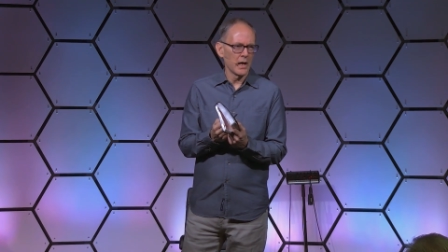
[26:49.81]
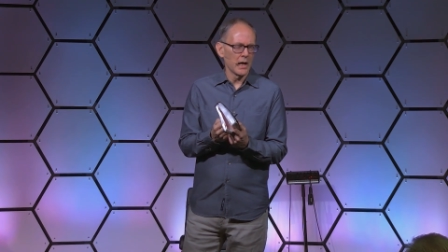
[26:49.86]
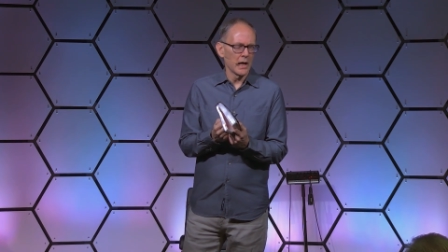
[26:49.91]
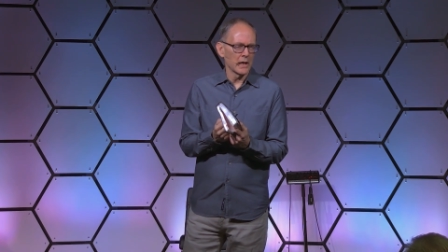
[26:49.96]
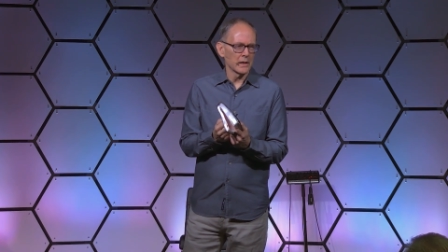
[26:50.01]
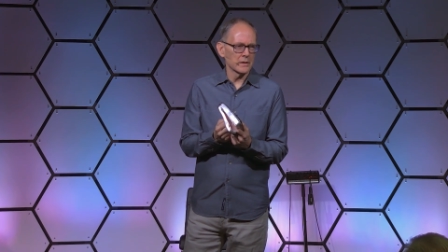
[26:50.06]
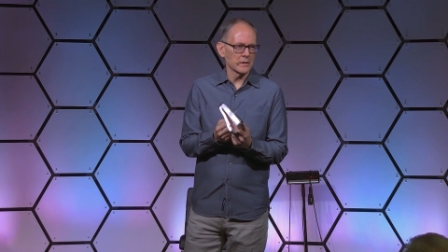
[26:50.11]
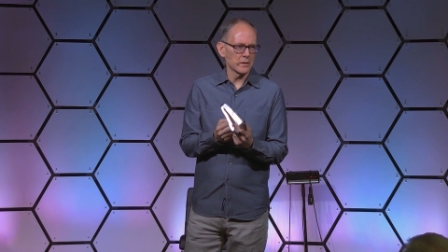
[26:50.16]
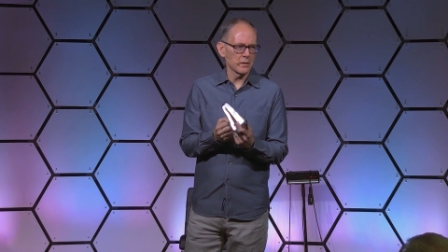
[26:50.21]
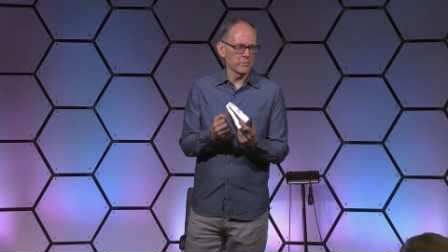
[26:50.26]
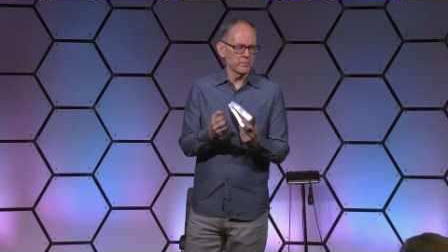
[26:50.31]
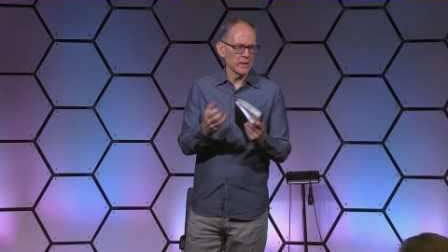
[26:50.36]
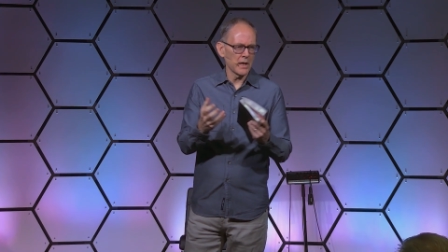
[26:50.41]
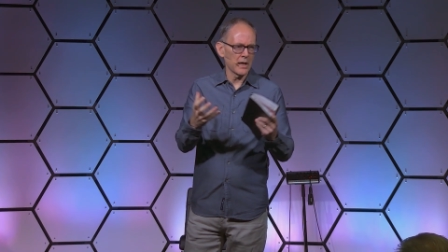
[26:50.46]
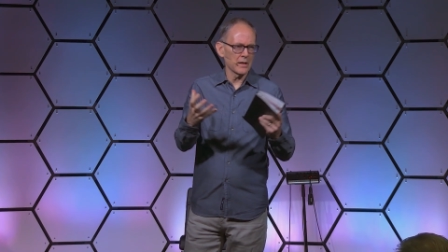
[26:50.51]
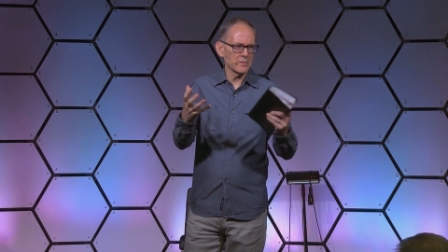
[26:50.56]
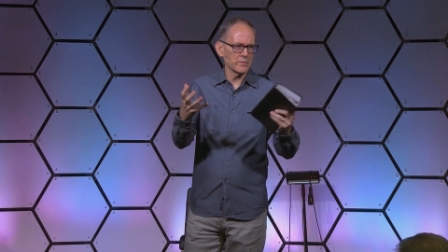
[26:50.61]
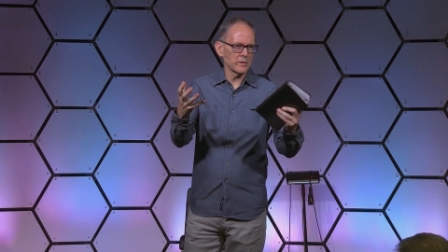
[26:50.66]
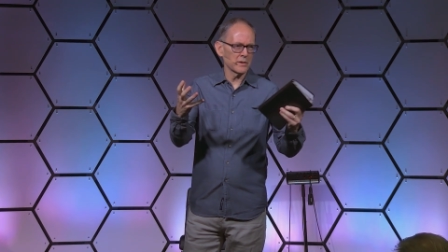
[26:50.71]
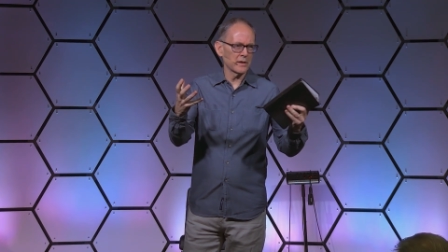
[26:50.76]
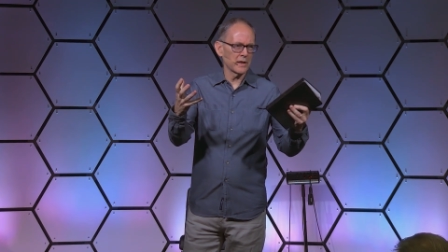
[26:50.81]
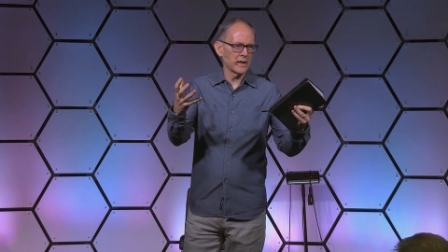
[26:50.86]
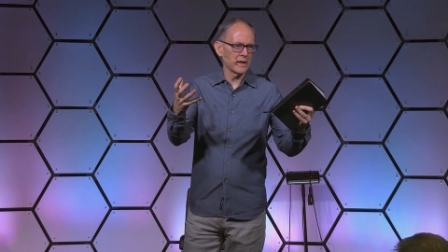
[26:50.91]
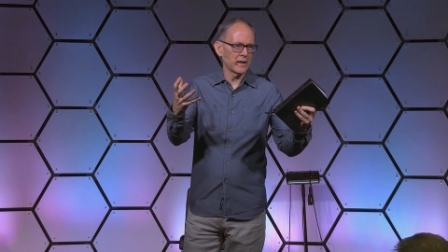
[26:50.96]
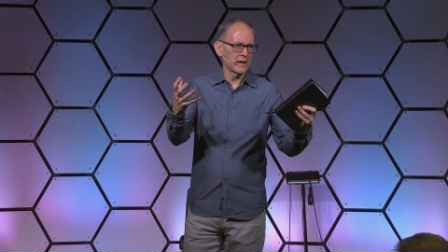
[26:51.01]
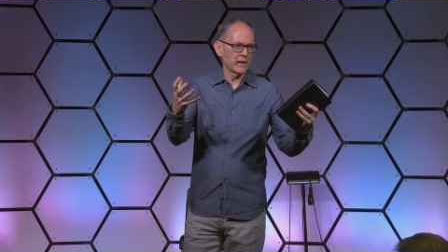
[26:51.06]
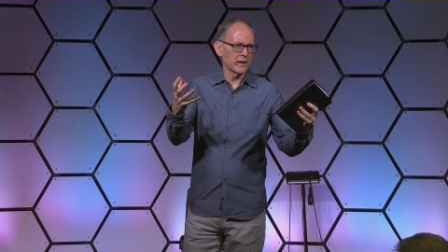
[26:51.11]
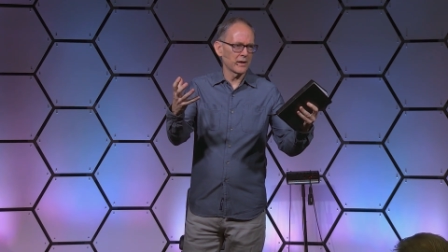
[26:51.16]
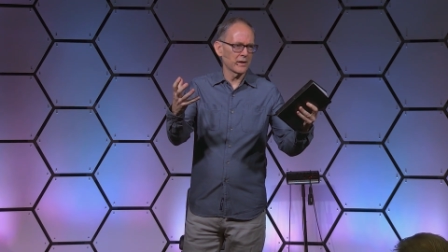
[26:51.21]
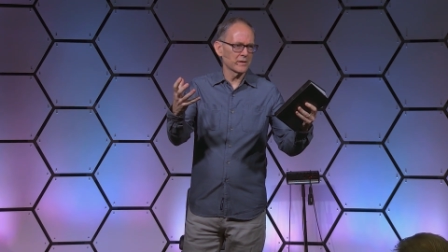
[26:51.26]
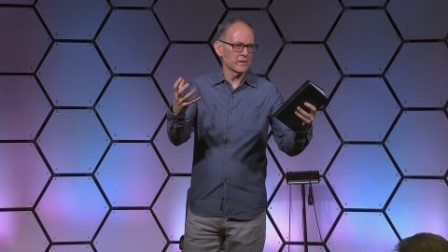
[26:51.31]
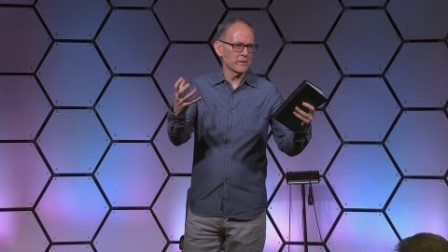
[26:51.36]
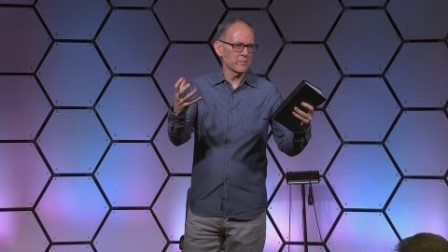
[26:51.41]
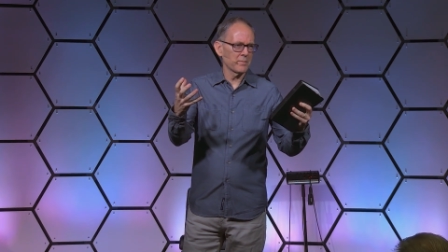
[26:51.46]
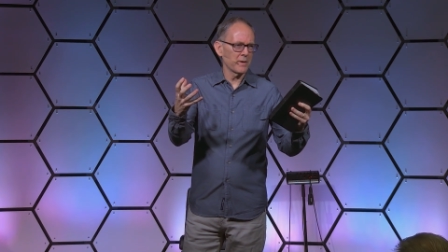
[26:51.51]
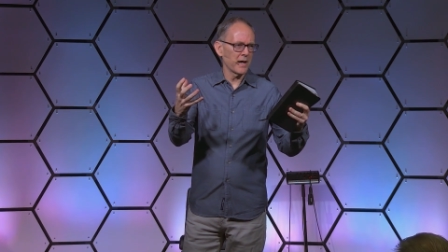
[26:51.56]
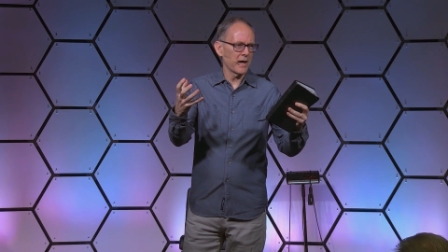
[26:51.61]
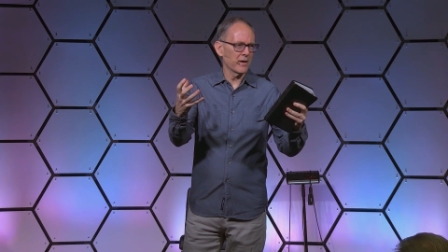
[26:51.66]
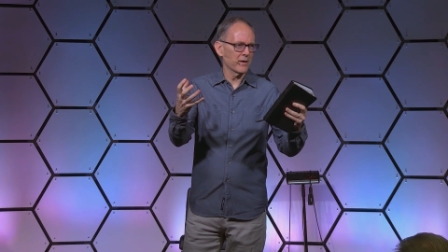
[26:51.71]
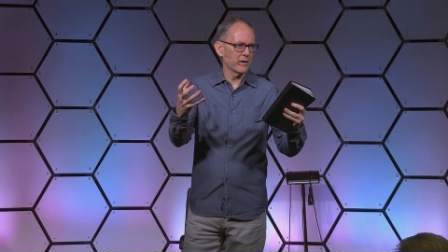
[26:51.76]
And sometimes we think it's
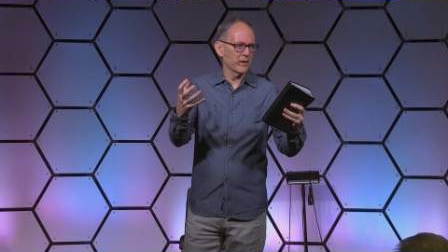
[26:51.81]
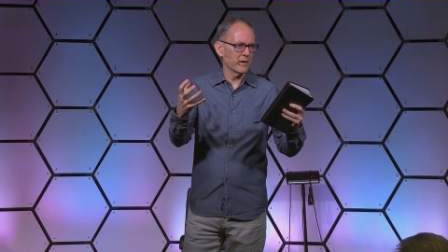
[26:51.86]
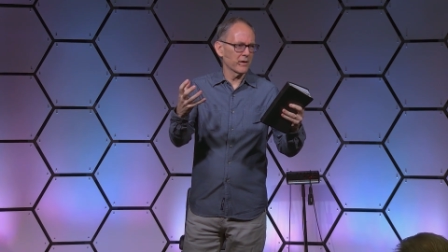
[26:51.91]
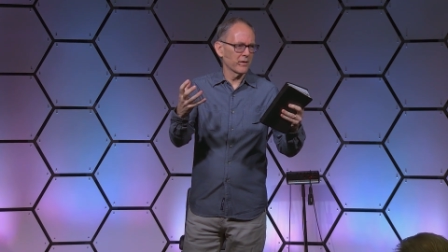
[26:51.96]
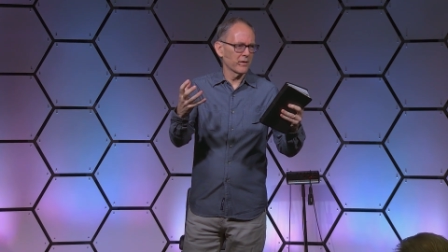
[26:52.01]
about